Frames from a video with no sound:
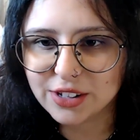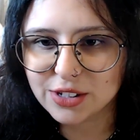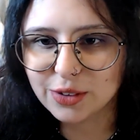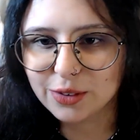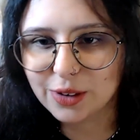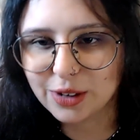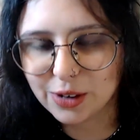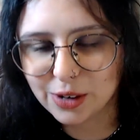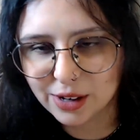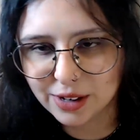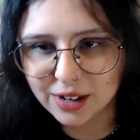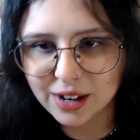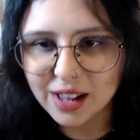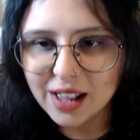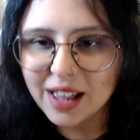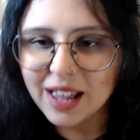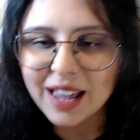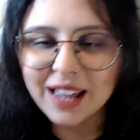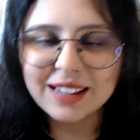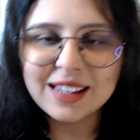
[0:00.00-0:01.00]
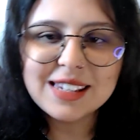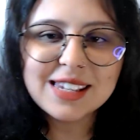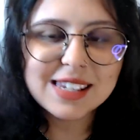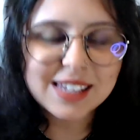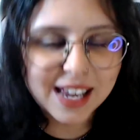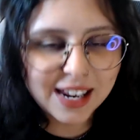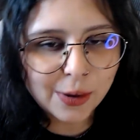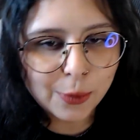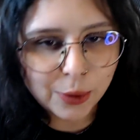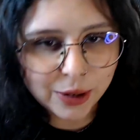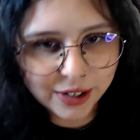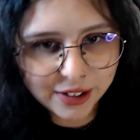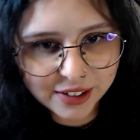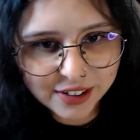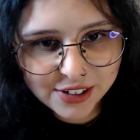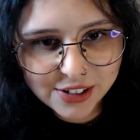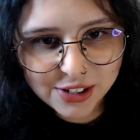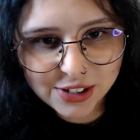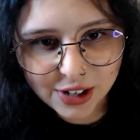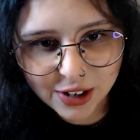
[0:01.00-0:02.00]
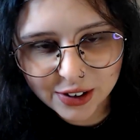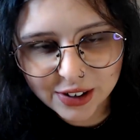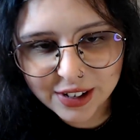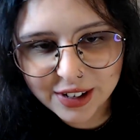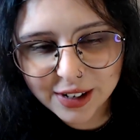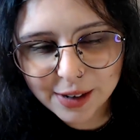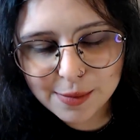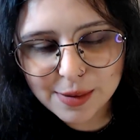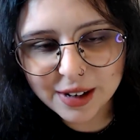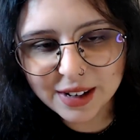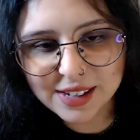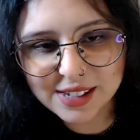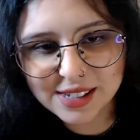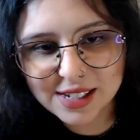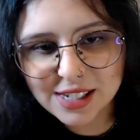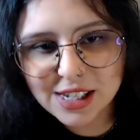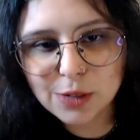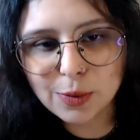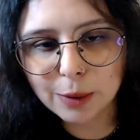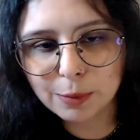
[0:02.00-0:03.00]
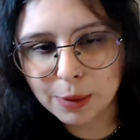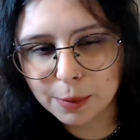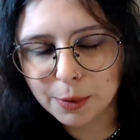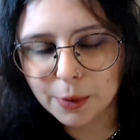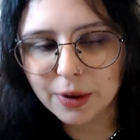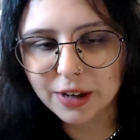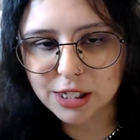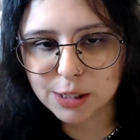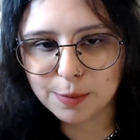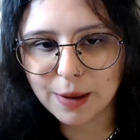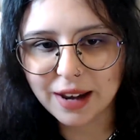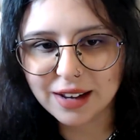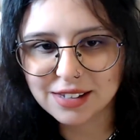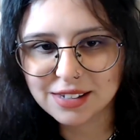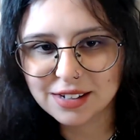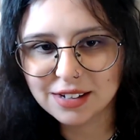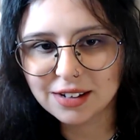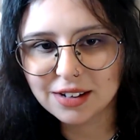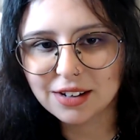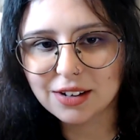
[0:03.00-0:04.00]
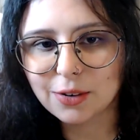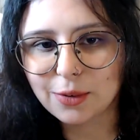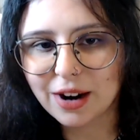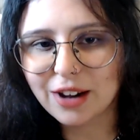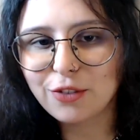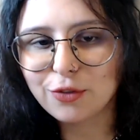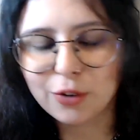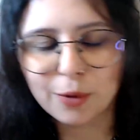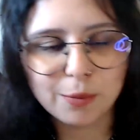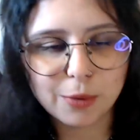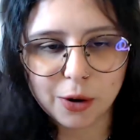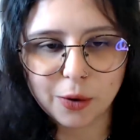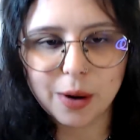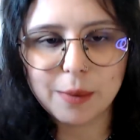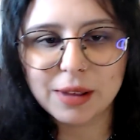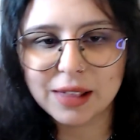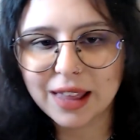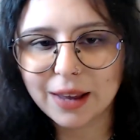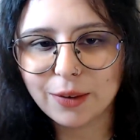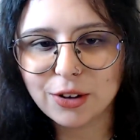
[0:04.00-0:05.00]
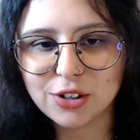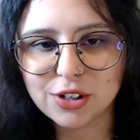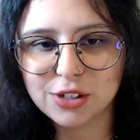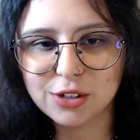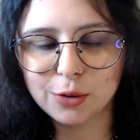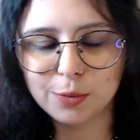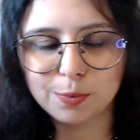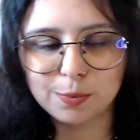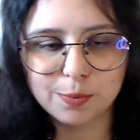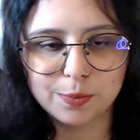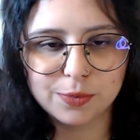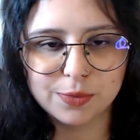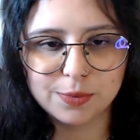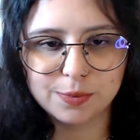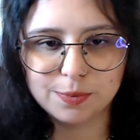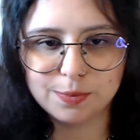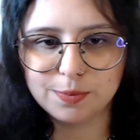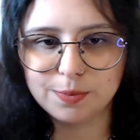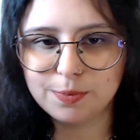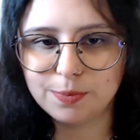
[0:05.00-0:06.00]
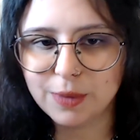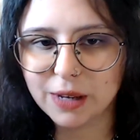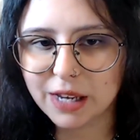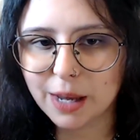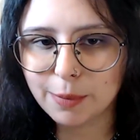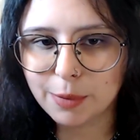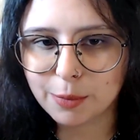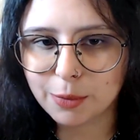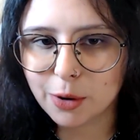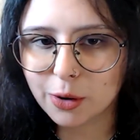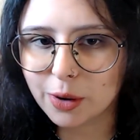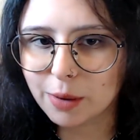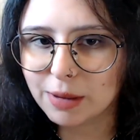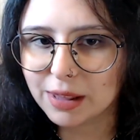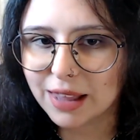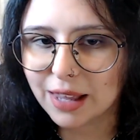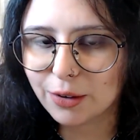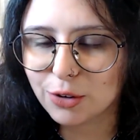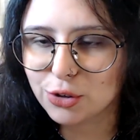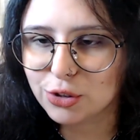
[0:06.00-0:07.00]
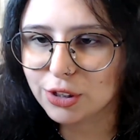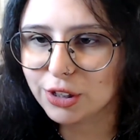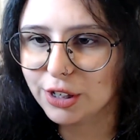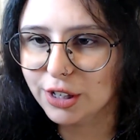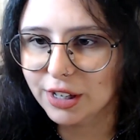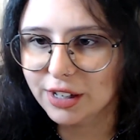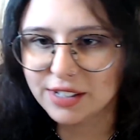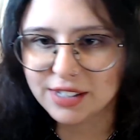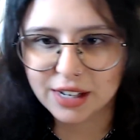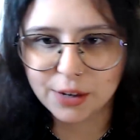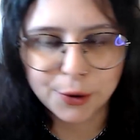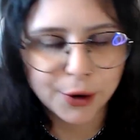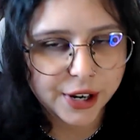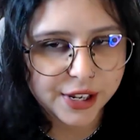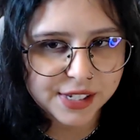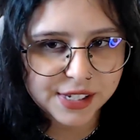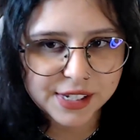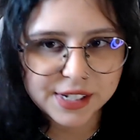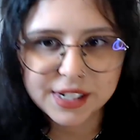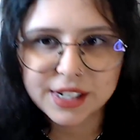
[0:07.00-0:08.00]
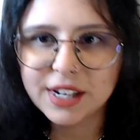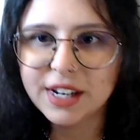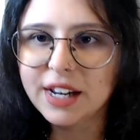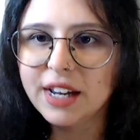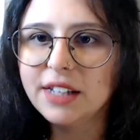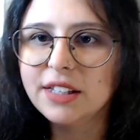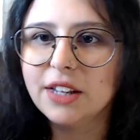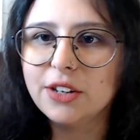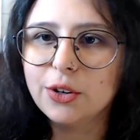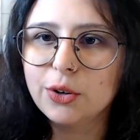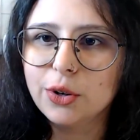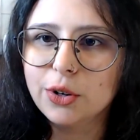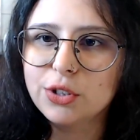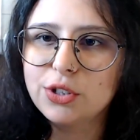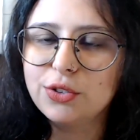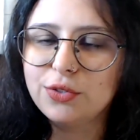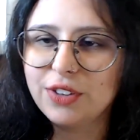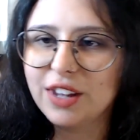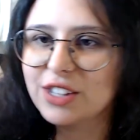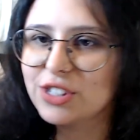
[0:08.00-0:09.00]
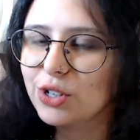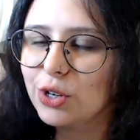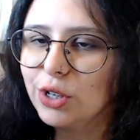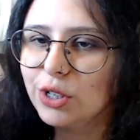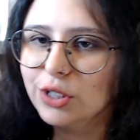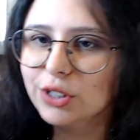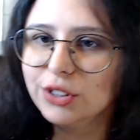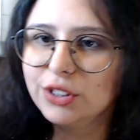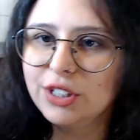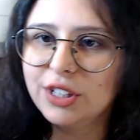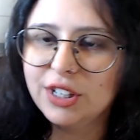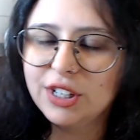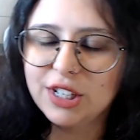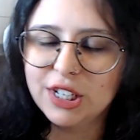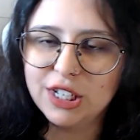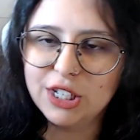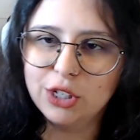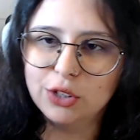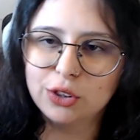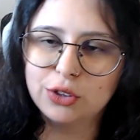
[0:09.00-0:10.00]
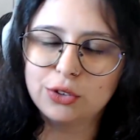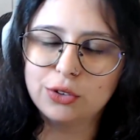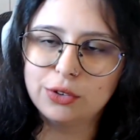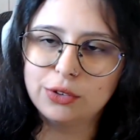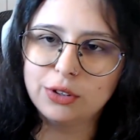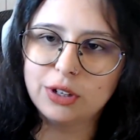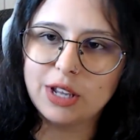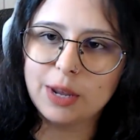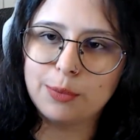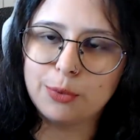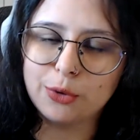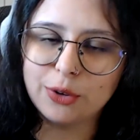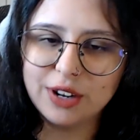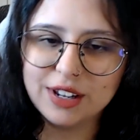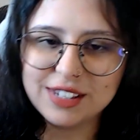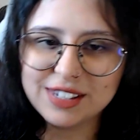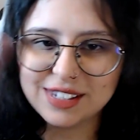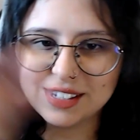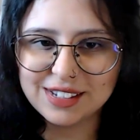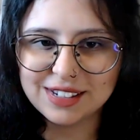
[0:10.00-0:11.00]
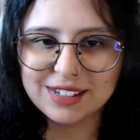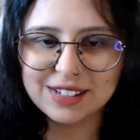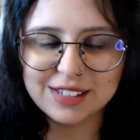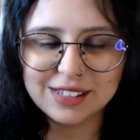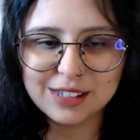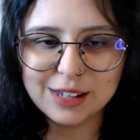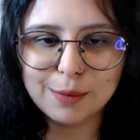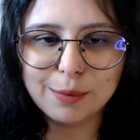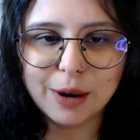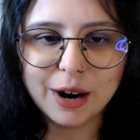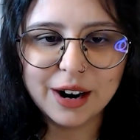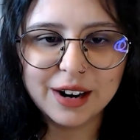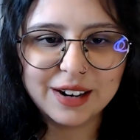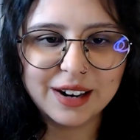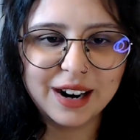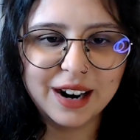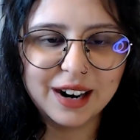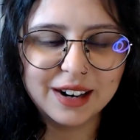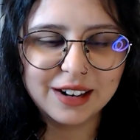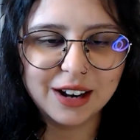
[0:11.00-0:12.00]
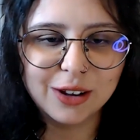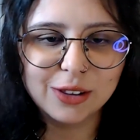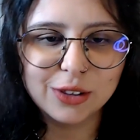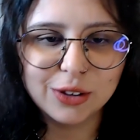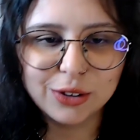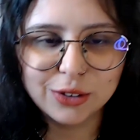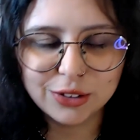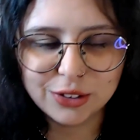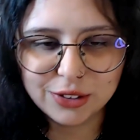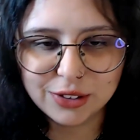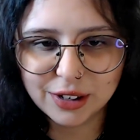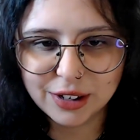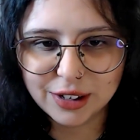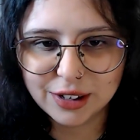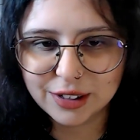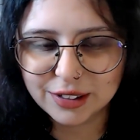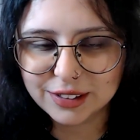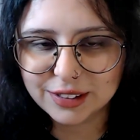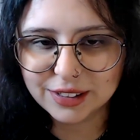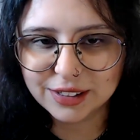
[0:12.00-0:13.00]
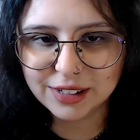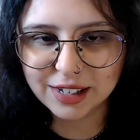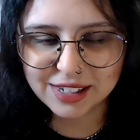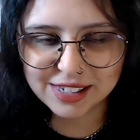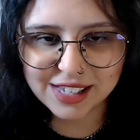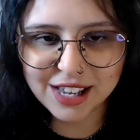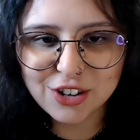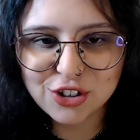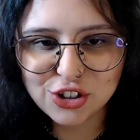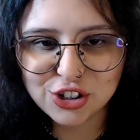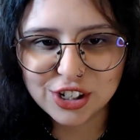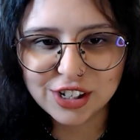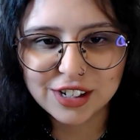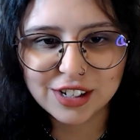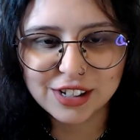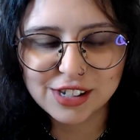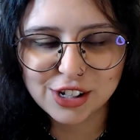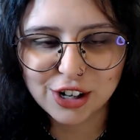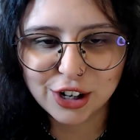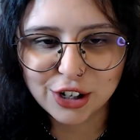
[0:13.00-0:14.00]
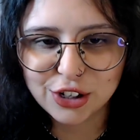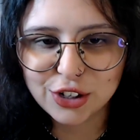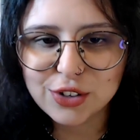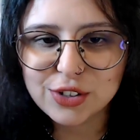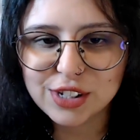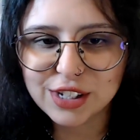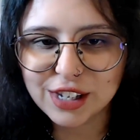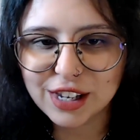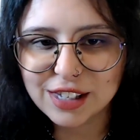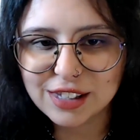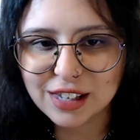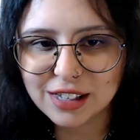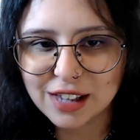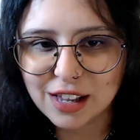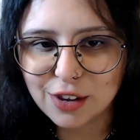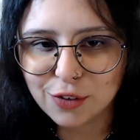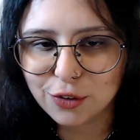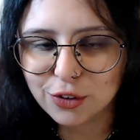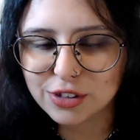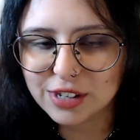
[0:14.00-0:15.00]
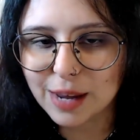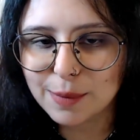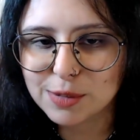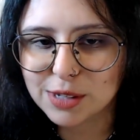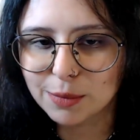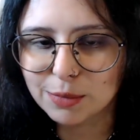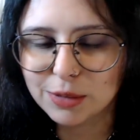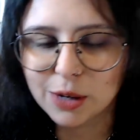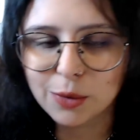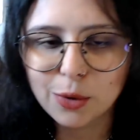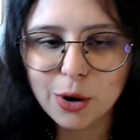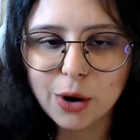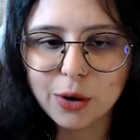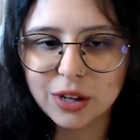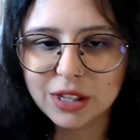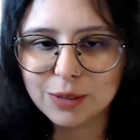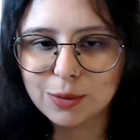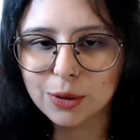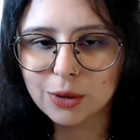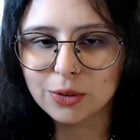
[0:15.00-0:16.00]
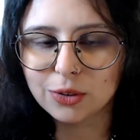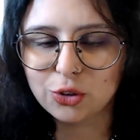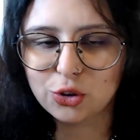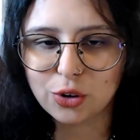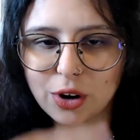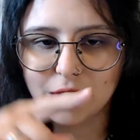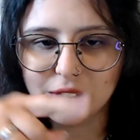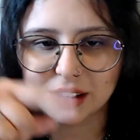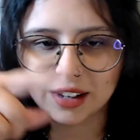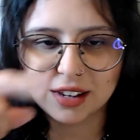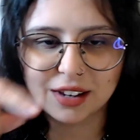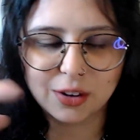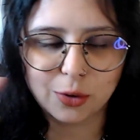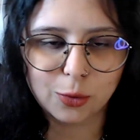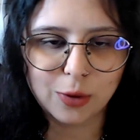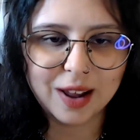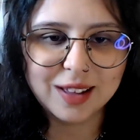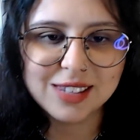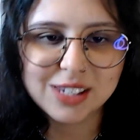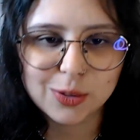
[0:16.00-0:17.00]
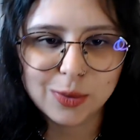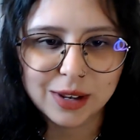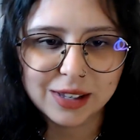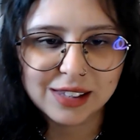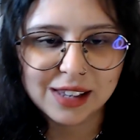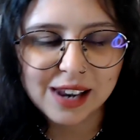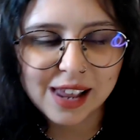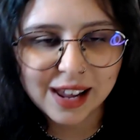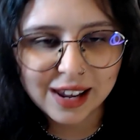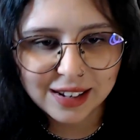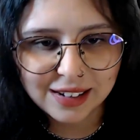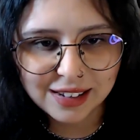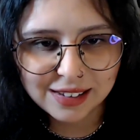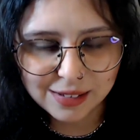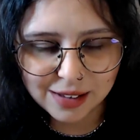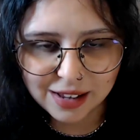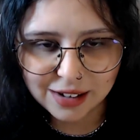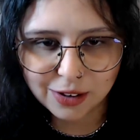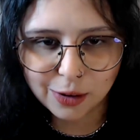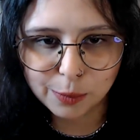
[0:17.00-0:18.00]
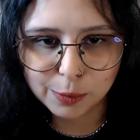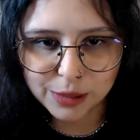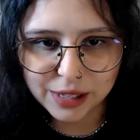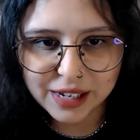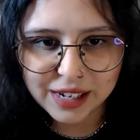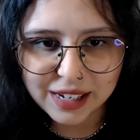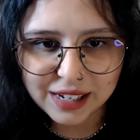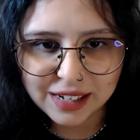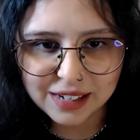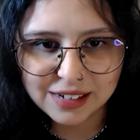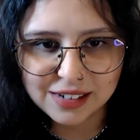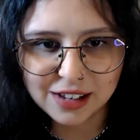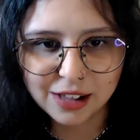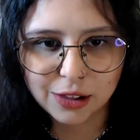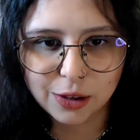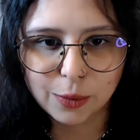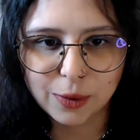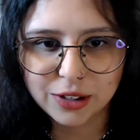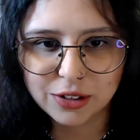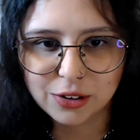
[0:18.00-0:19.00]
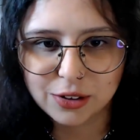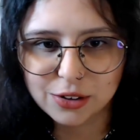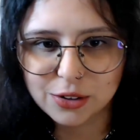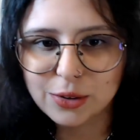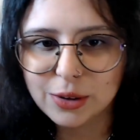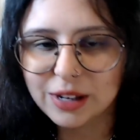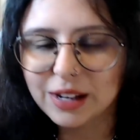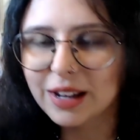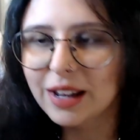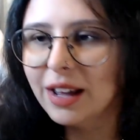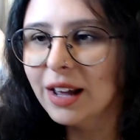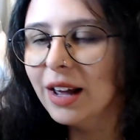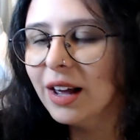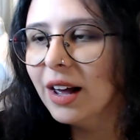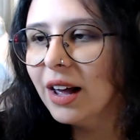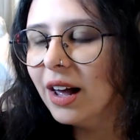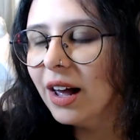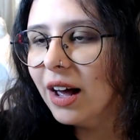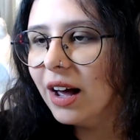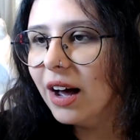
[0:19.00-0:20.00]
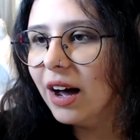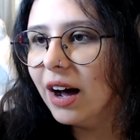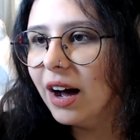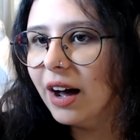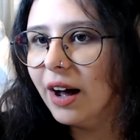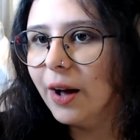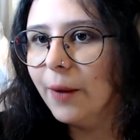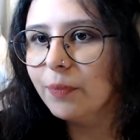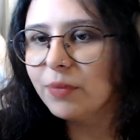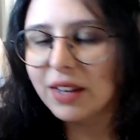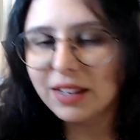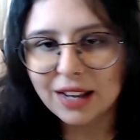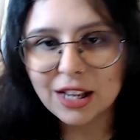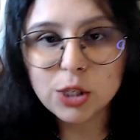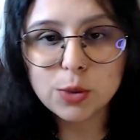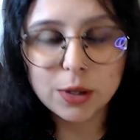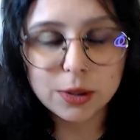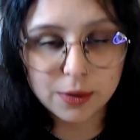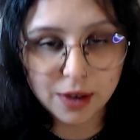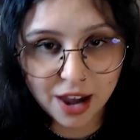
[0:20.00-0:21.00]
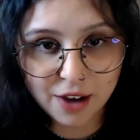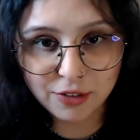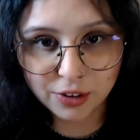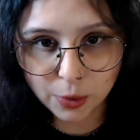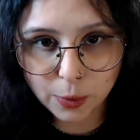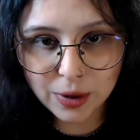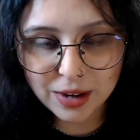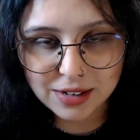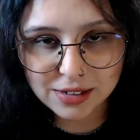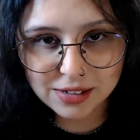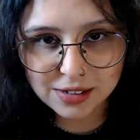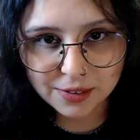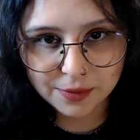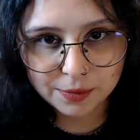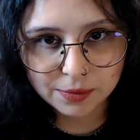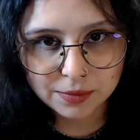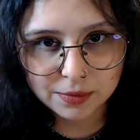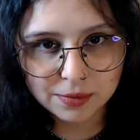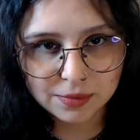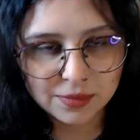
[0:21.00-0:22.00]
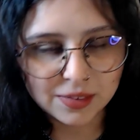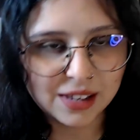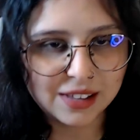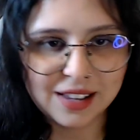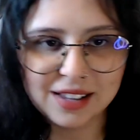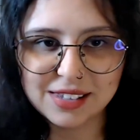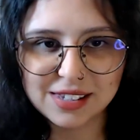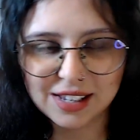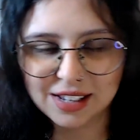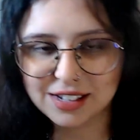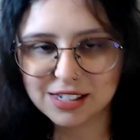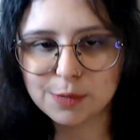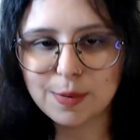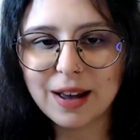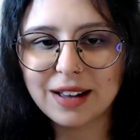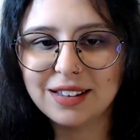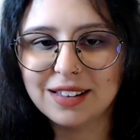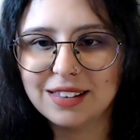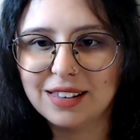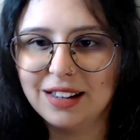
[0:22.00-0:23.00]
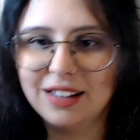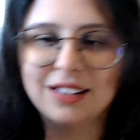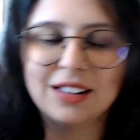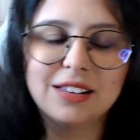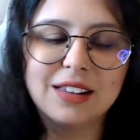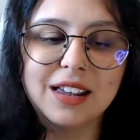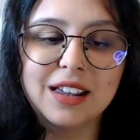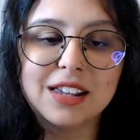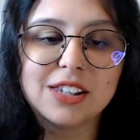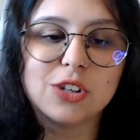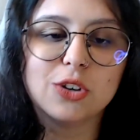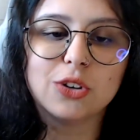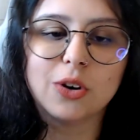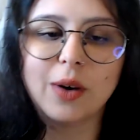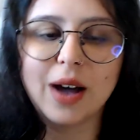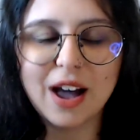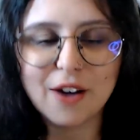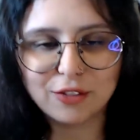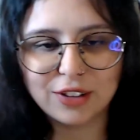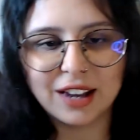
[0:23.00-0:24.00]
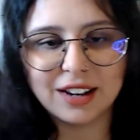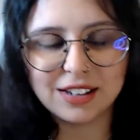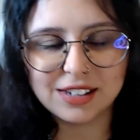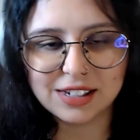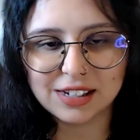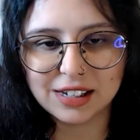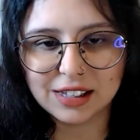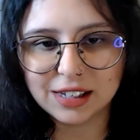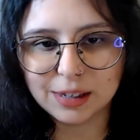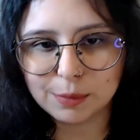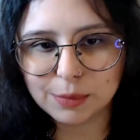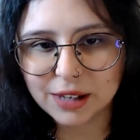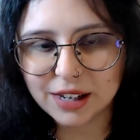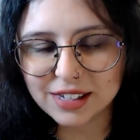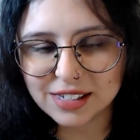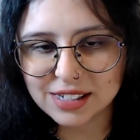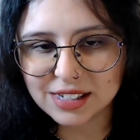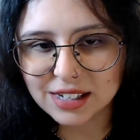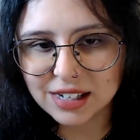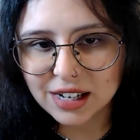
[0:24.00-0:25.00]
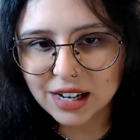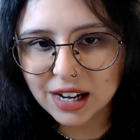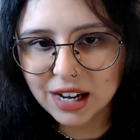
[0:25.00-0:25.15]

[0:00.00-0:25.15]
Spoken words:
So and this is kind of weird to talk here because this is what people expect, right? From programming languages. You pick up a programming language to learn, say Rust. Then you go to VS Code, you look up Rust in the bar there, download the extension, start using it. And then if you type something wrong, it will draw like a red squiggly line and complain and tell you what you're doing. And that's what we have in Quint. That's the expected thing. The thing is, you don't have that in TLA plus.